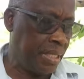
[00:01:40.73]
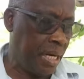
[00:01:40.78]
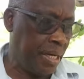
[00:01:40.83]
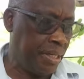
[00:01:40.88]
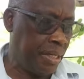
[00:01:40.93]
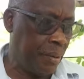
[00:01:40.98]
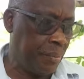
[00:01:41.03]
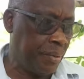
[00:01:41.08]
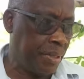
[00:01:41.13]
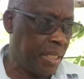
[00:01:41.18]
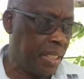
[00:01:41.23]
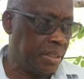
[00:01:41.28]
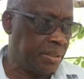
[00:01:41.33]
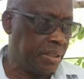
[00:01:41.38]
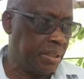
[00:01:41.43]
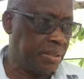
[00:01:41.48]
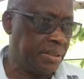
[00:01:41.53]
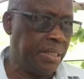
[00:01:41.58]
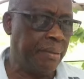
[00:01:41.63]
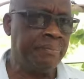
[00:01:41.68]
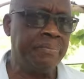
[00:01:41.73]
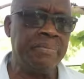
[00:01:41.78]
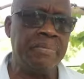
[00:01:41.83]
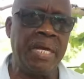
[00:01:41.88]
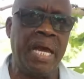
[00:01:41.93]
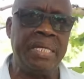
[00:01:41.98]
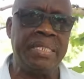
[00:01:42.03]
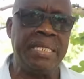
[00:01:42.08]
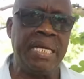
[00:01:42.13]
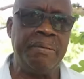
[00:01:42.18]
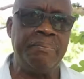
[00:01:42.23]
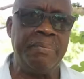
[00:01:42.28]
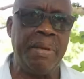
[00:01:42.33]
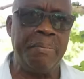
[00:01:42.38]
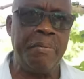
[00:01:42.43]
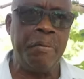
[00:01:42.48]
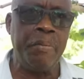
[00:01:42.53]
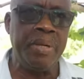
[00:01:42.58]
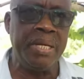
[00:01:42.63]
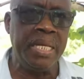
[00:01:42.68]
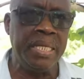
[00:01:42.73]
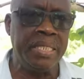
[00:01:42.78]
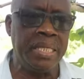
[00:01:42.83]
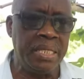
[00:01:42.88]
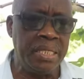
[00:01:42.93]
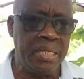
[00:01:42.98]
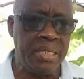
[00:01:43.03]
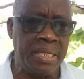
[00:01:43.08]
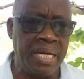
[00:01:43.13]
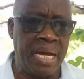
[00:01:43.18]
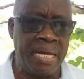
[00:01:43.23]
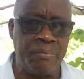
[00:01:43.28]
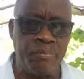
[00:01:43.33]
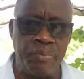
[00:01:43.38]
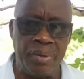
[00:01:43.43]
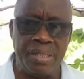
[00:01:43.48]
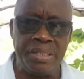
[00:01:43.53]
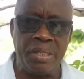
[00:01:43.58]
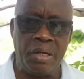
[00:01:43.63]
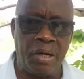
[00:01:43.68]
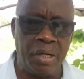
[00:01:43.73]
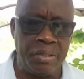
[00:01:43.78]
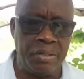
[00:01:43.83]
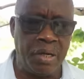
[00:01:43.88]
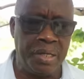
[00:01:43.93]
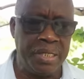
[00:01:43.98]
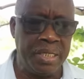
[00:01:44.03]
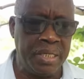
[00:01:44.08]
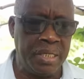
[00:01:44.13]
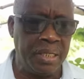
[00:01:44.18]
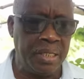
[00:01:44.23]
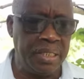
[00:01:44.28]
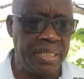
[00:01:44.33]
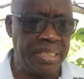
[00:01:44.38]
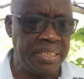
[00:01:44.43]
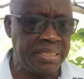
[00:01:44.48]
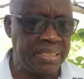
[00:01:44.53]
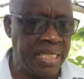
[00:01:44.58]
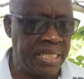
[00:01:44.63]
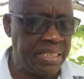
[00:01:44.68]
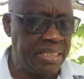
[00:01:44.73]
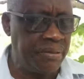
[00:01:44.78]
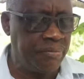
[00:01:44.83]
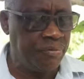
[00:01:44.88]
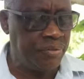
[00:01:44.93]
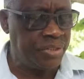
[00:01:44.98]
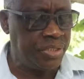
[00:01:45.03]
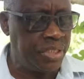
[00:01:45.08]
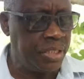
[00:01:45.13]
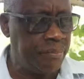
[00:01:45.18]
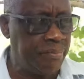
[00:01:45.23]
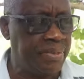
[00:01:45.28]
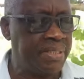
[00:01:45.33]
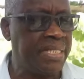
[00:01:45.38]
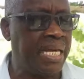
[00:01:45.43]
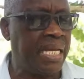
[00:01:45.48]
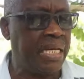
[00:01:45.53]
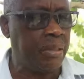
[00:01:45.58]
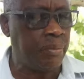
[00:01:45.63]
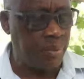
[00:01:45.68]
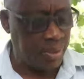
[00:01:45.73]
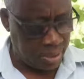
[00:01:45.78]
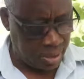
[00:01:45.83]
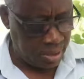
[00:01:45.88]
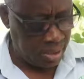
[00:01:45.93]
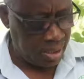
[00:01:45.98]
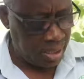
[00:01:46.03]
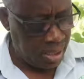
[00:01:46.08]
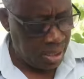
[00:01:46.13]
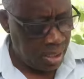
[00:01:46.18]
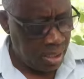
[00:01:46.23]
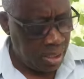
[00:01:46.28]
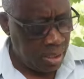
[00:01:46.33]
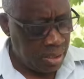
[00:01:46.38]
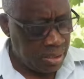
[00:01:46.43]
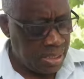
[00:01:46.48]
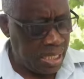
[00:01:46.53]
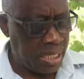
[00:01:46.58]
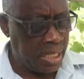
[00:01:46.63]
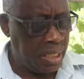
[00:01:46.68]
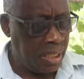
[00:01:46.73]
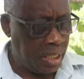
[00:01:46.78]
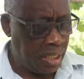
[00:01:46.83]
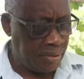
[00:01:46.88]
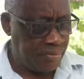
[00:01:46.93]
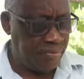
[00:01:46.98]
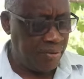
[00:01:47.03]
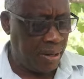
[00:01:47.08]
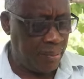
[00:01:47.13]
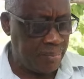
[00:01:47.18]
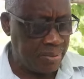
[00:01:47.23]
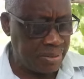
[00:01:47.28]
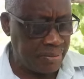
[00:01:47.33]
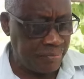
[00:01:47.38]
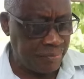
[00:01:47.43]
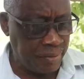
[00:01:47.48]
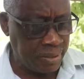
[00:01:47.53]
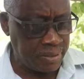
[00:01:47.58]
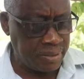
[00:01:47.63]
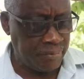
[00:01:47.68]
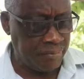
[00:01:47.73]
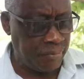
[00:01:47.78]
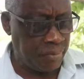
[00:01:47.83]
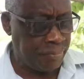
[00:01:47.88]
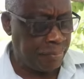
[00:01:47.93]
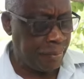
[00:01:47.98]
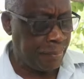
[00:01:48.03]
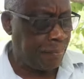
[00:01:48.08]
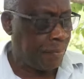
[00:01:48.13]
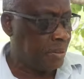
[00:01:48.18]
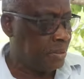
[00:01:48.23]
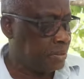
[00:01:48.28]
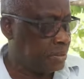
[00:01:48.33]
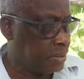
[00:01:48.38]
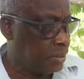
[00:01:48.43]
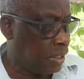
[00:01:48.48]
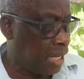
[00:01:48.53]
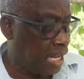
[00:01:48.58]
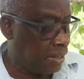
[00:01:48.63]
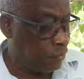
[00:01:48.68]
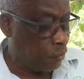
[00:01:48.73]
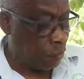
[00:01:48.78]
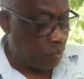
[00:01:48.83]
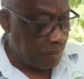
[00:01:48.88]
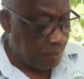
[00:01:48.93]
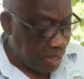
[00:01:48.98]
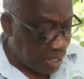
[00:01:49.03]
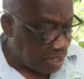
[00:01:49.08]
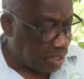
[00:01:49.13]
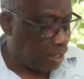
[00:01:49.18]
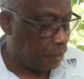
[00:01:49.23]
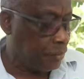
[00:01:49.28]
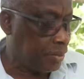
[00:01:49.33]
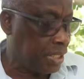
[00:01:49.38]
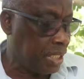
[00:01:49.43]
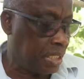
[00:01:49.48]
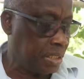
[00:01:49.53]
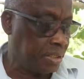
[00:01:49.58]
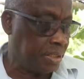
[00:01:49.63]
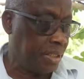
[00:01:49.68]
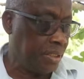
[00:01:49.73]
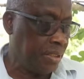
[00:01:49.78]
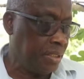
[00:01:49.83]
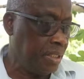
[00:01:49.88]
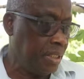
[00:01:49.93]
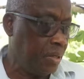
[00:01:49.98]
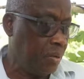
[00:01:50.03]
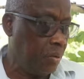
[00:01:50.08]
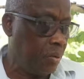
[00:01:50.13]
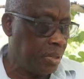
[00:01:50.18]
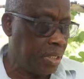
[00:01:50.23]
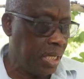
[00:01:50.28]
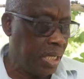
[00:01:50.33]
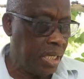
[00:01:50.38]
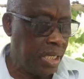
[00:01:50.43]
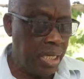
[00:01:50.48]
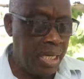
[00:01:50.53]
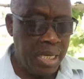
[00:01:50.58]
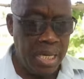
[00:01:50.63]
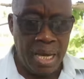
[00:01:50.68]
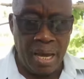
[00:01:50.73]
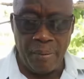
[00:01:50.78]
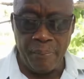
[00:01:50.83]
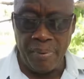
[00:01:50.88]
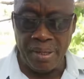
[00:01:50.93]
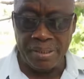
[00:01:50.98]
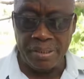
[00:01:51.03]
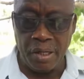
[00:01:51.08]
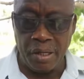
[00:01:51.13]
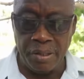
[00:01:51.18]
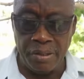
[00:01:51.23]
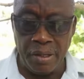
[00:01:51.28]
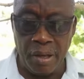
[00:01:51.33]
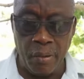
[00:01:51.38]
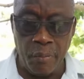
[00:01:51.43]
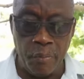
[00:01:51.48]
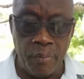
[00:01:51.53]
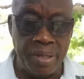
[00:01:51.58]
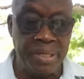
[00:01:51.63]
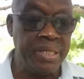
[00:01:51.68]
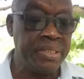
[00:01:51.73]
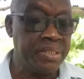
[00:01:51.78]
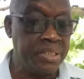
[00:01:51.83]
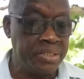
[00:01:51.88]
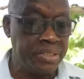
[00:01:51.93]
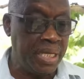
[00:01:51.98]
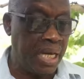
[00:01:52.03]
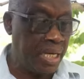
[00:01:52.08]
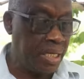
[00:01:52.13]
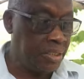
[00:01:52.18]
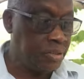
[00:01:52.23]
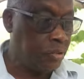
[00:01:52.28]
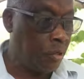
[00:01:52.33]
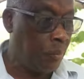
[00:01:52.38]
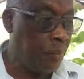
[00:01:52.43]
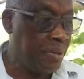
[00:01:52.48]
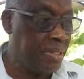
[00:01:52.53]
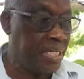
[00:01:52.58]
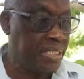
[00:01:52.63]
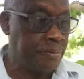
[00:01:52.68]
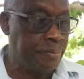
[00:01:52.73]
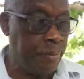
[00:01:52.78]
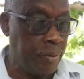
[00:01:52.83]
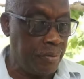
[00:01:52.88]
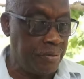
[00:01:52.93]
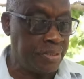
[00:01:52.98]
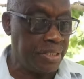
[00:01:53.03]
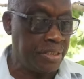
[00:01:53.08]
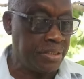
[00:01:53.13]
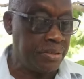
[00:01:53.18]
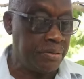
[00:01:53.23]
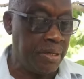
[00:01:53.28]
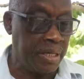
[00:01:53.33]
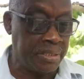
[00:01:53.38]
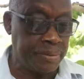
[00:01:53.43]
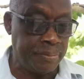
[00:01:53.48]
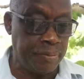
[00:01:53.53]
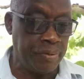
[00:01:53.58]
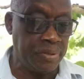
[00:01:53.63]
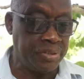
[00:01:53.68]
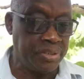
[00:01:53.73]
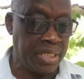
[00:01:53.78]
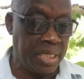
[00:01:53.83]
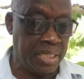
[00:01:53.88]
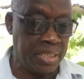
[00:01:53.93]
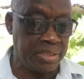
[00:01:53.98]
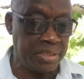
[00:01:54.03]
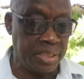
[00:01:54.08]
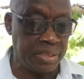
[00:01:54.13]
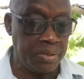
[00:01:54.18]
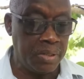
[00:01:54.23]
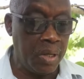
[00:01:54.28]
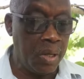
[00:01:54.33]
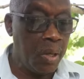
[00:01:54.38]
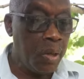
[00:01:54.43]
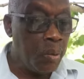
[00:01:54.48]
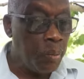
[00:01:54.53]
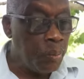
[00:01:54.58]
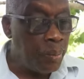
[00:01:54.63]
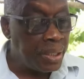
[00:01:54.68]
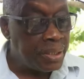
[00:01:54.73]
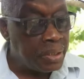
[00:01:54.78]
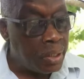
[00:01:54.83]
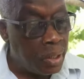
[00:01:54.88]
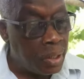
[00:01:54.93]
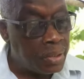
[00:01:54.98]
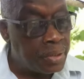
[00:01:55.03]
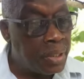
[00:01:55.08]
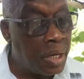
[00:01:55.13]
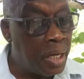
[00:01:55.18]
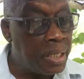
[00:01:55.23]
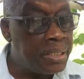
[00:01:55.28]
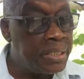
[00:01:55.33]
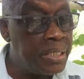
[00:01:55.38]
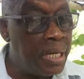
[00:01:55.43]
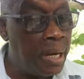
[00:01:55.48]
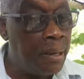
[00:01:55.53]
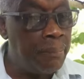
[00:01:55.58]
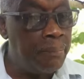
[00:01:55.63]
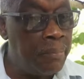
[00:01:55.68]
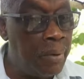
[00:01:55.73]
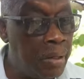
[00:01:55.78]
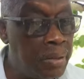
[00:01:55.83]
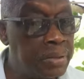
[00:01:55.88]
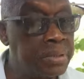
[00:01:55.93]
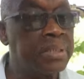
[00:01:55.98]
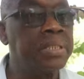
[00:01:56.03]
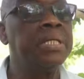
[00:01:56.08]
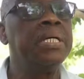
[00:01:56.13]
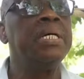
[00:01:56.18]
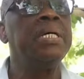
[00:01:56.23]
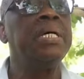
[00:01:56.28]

in agriculture, I think maybe we need to look at whether or not the current incentive regime is adequate to encourage farmers to first of all remain in agriculture, okay, and whether or not when there's a challenge or when they experience challenges, whether or not the amount